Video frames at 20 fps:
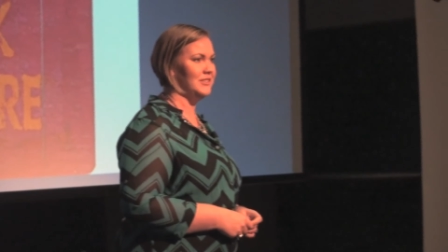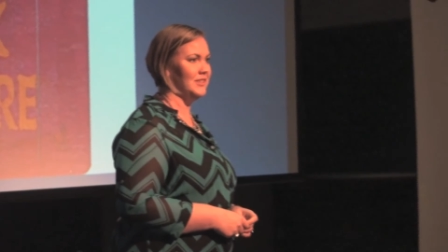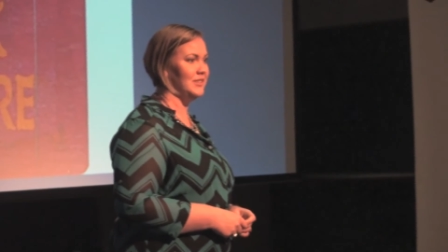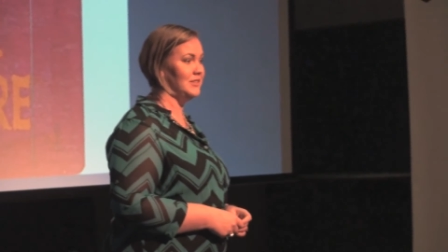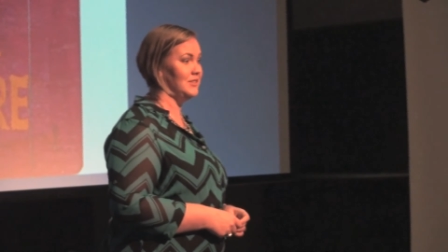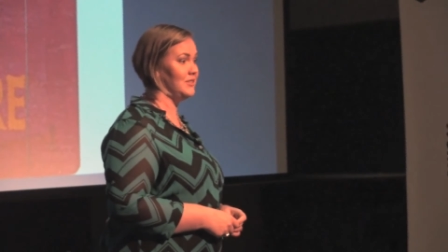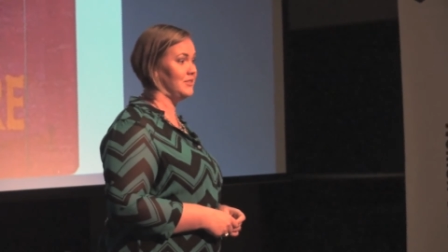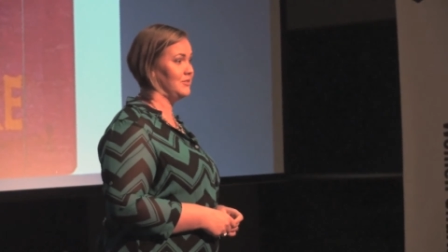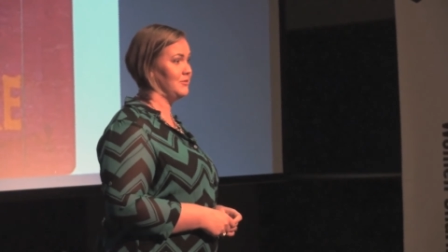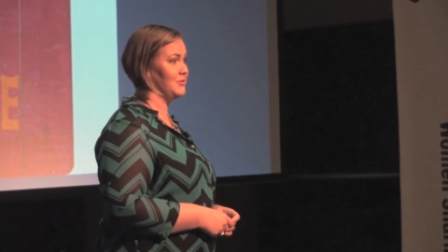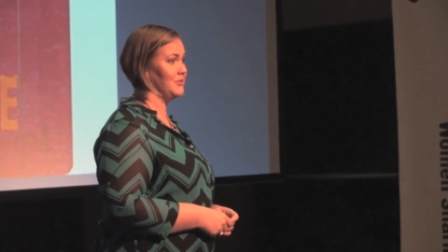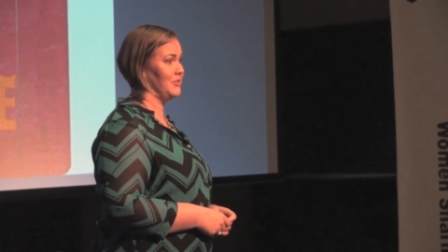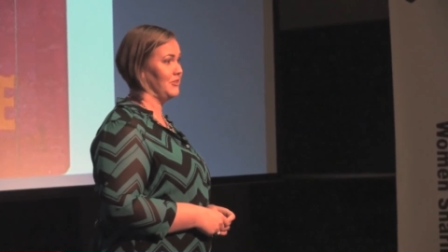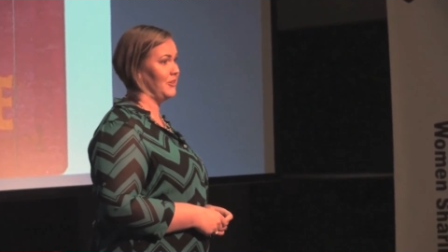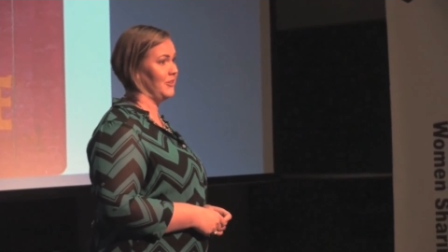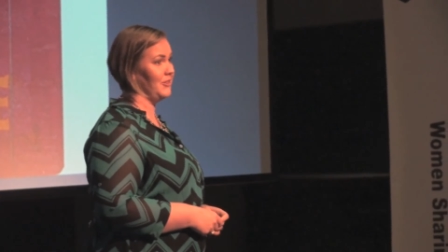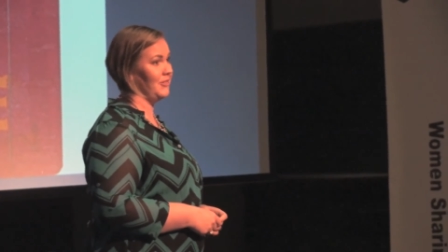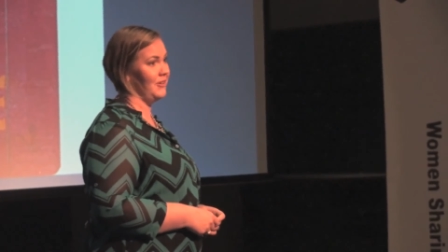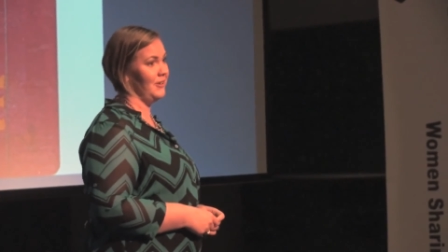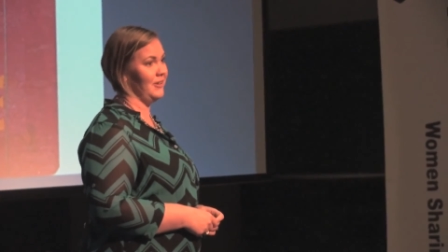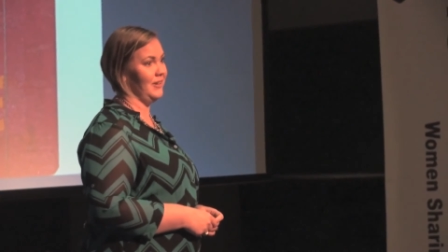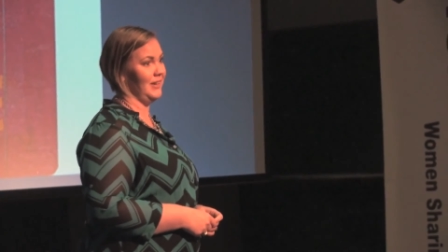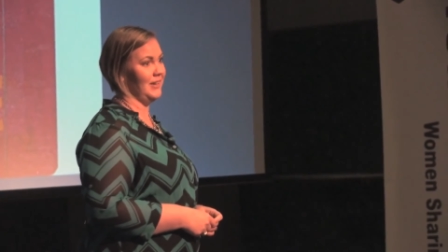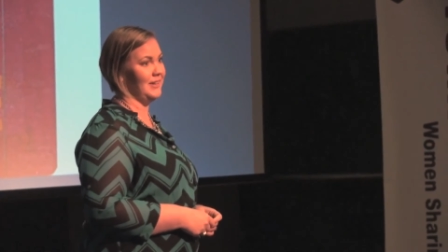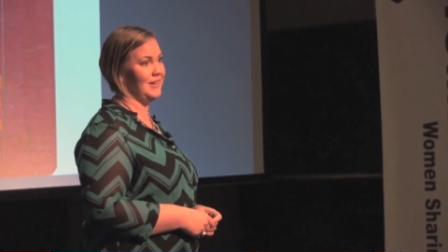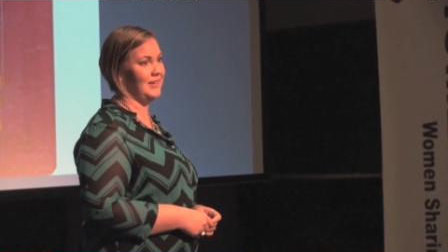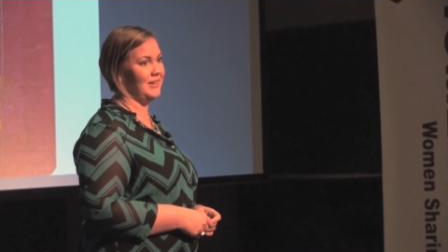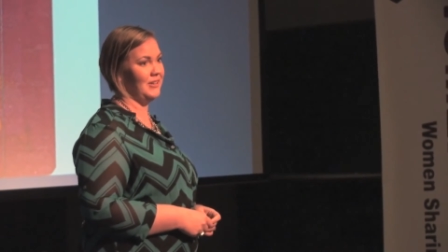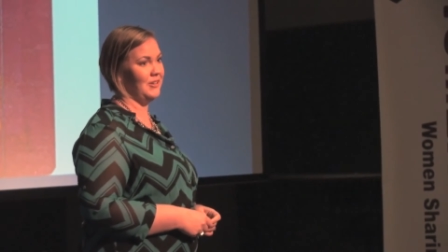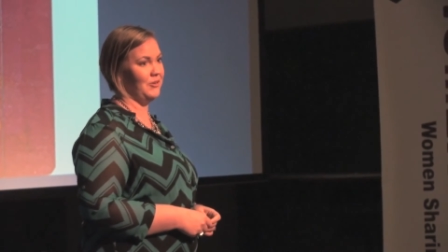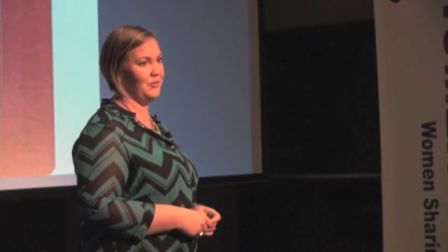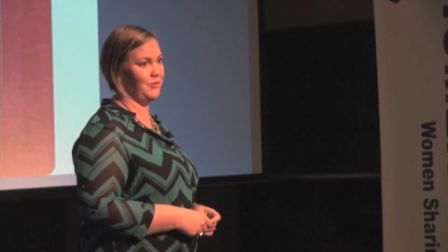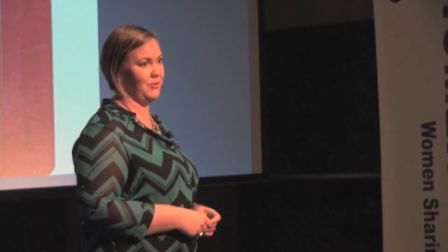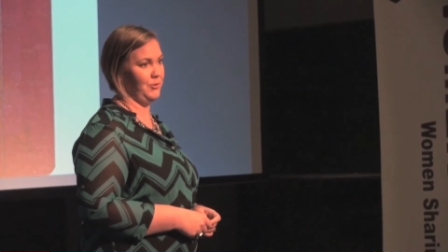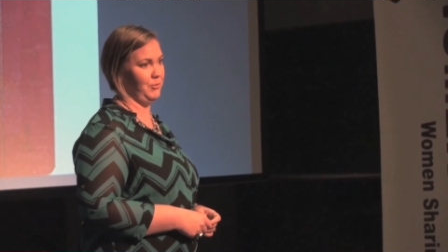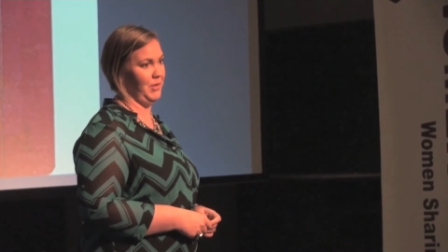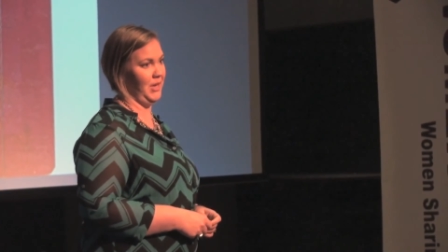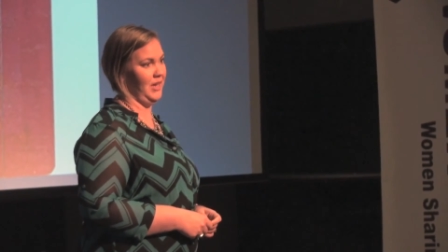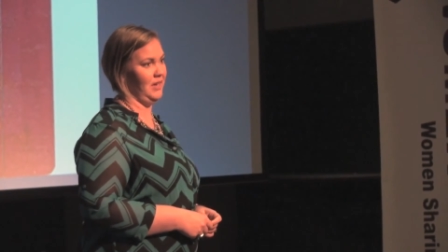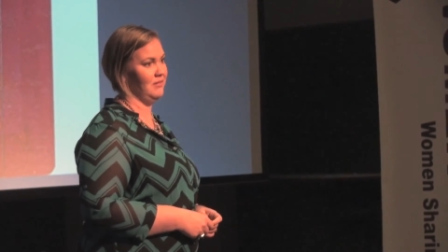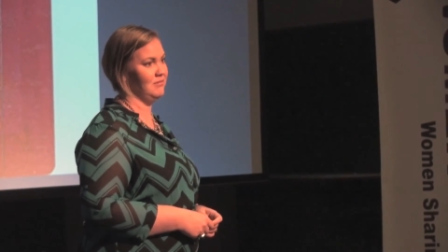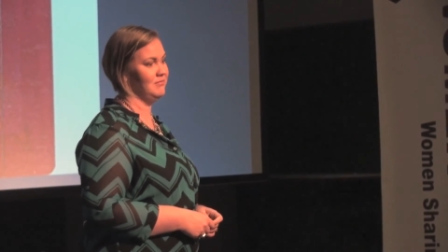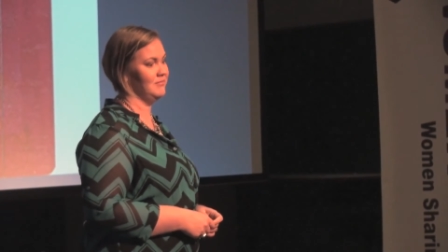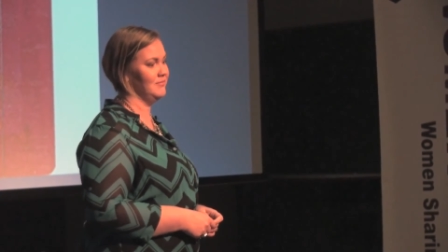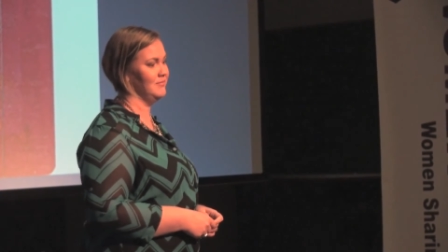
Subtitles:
It's cathartic for me.